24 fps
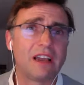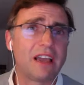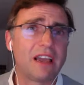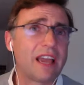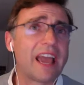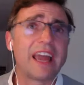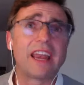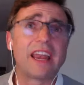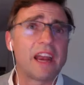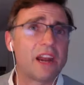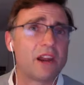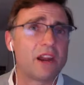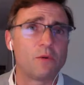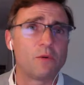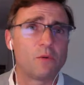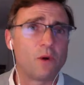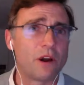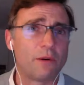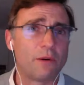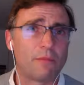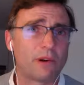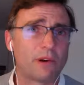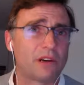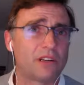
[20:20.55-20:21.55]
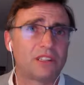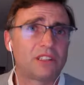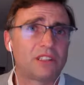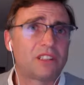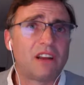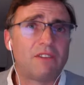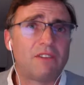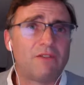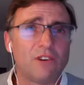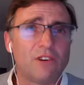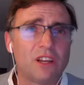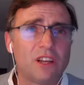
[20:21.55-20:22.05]
get anywhere, because
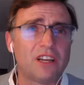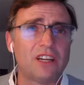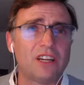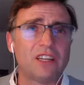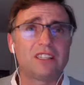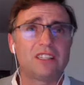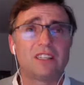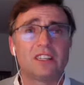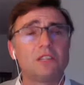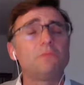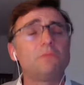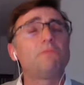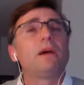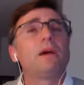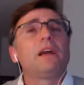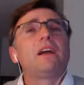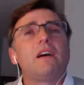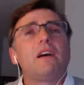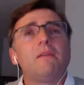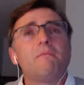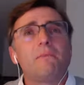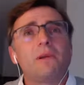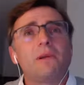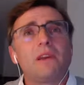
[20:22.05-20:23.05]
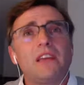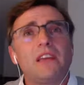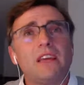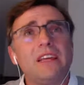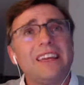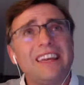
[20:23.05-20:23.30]
Telefonica is such a big company.